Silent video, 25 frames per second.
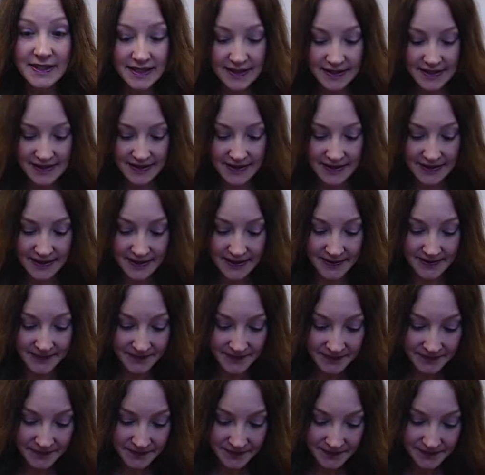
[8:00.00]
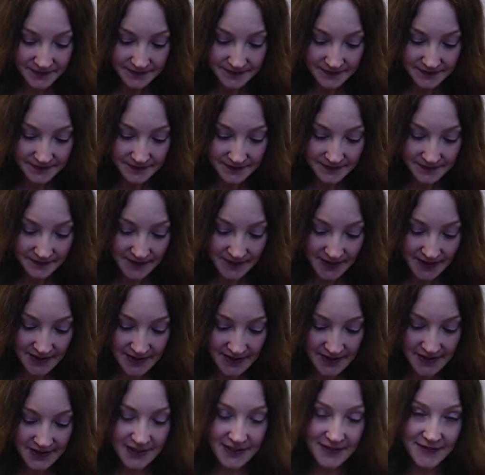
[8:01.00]
it's clear. There's a
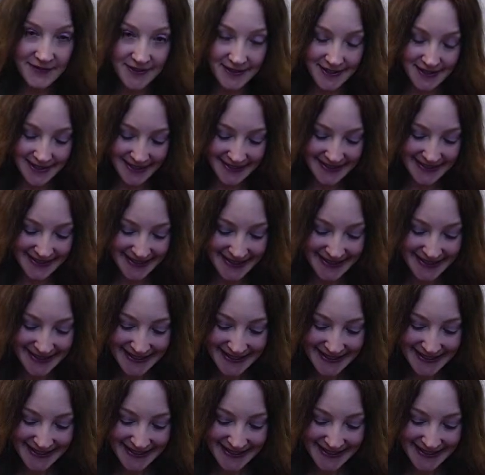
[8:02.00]
check for connected.